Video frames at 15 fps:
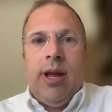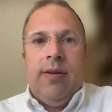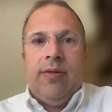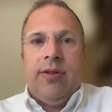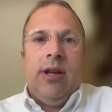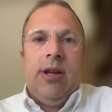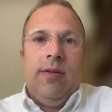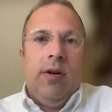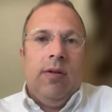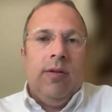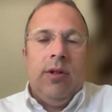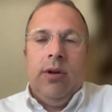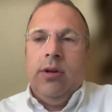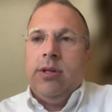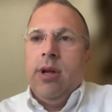We have to give
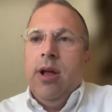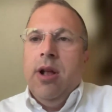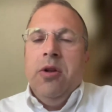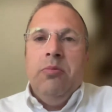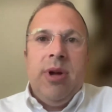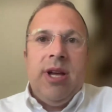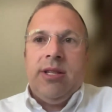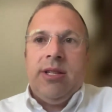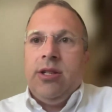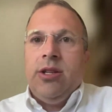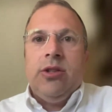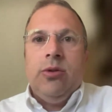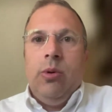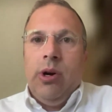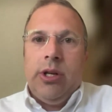over those
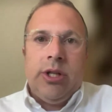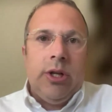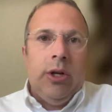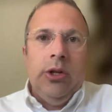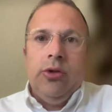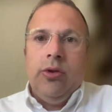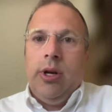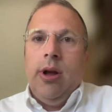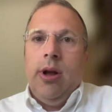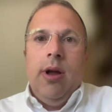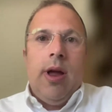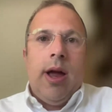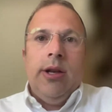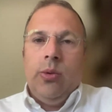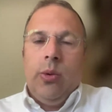messages to our children
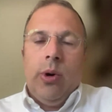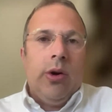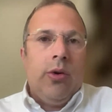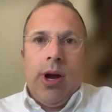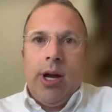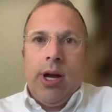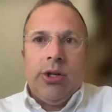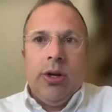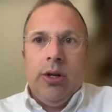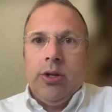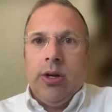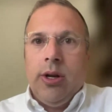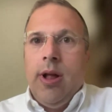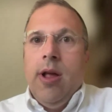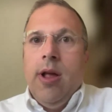and to our
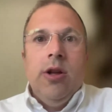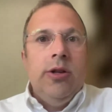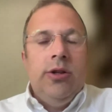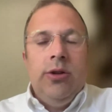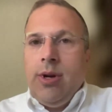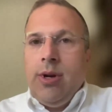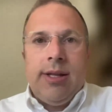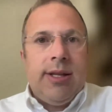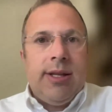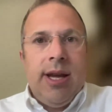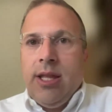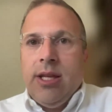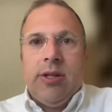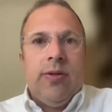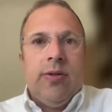grandchildren. Do not
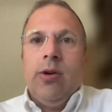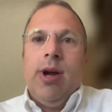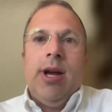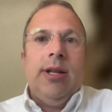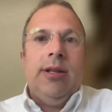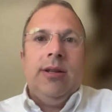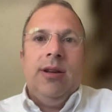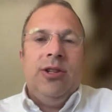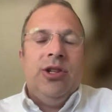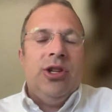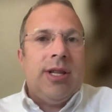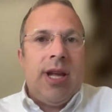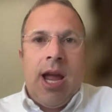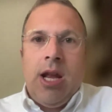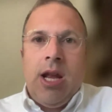take this for granted.
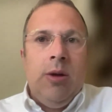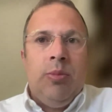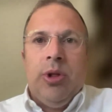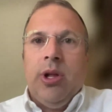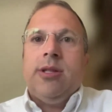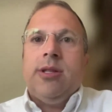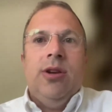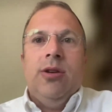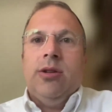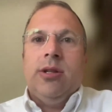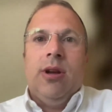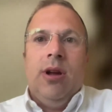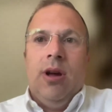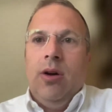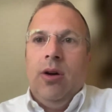Just 80 plus
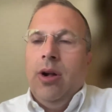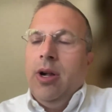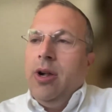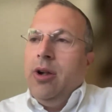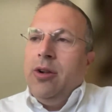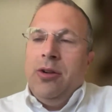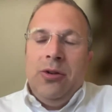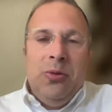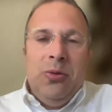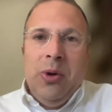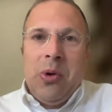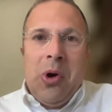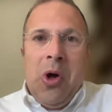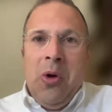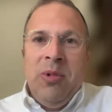years ago,
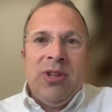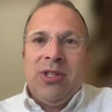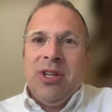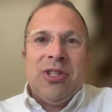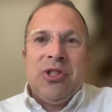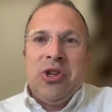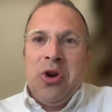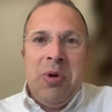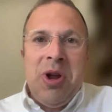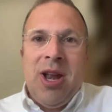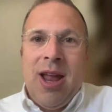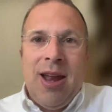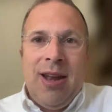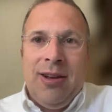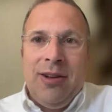we were almost
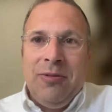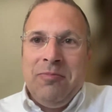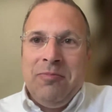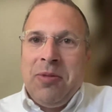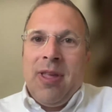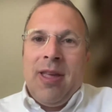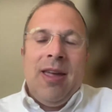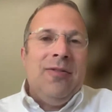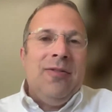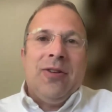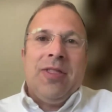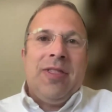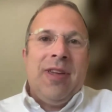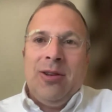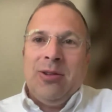exterminated. And
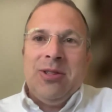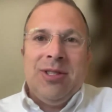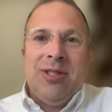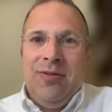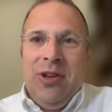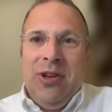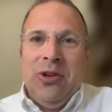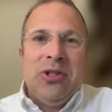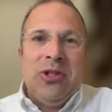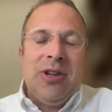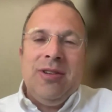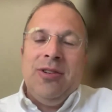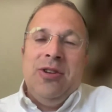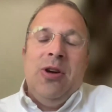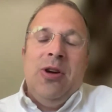for thousands of
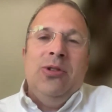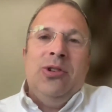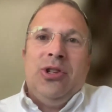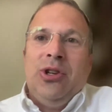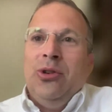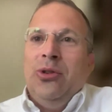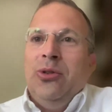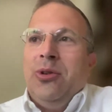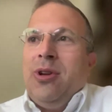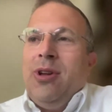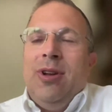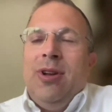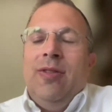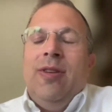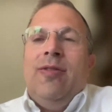years, no Jew
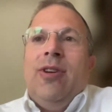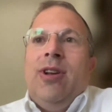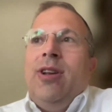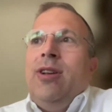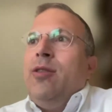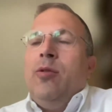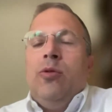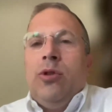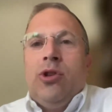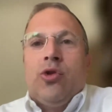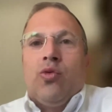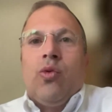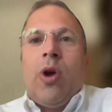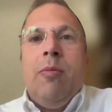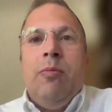could have even
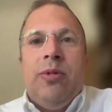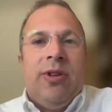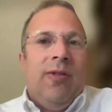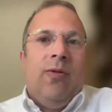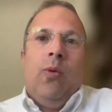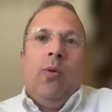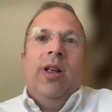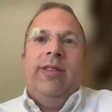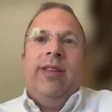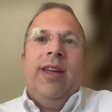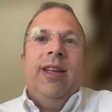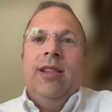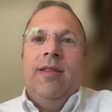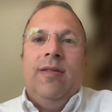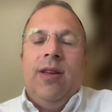dreamt of one
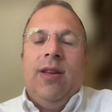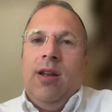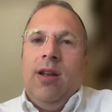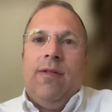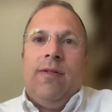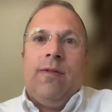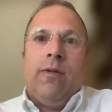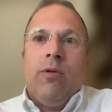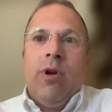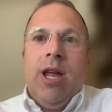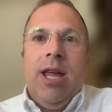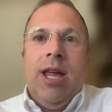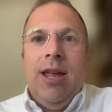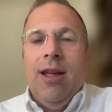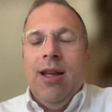day living in a
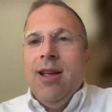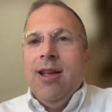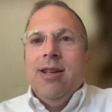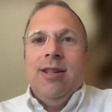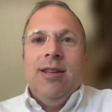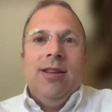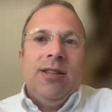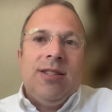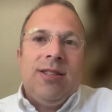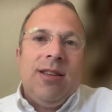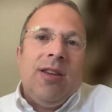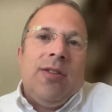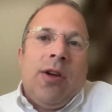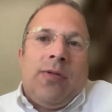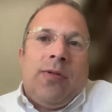free,
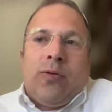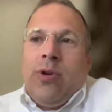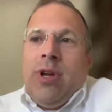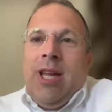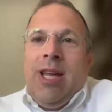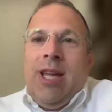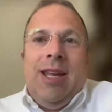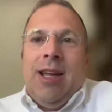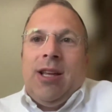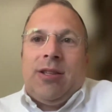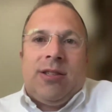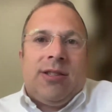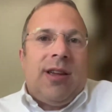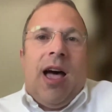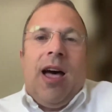
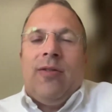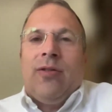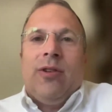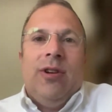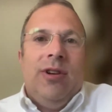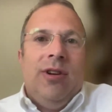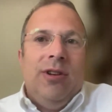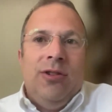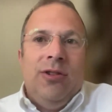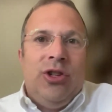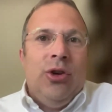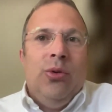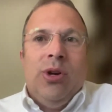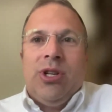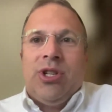sovereign
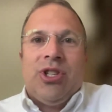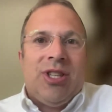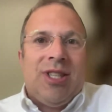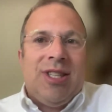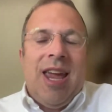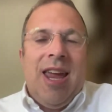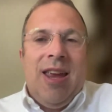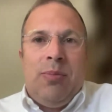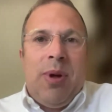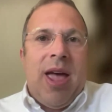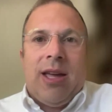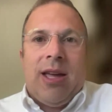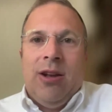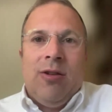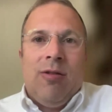Jewish state
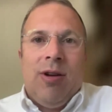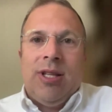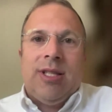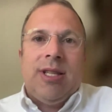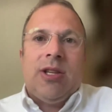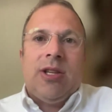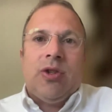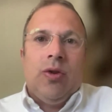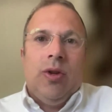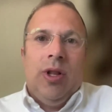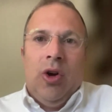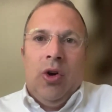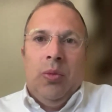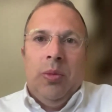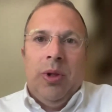back in our
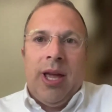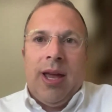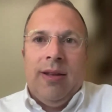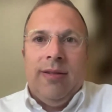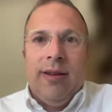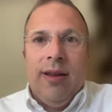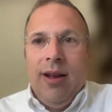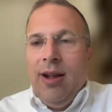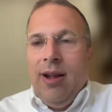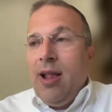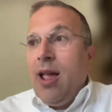ancestral homeland.